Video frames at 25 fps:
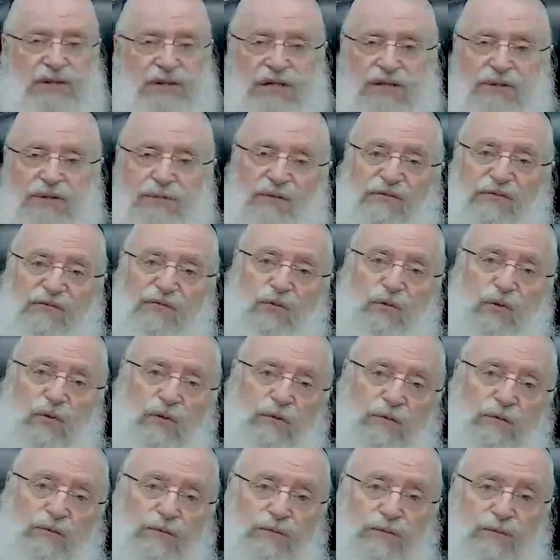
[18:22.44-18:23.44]
that's
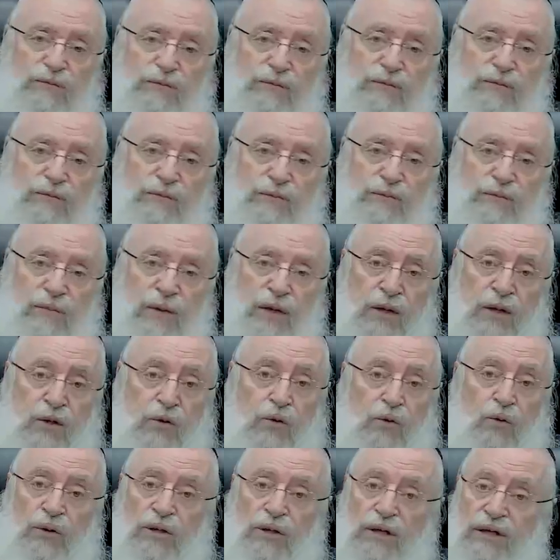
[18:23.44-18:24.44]
before?
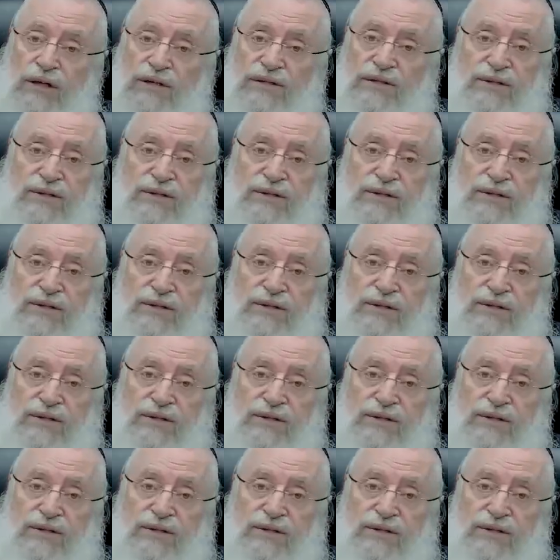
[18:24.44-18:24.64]
Because in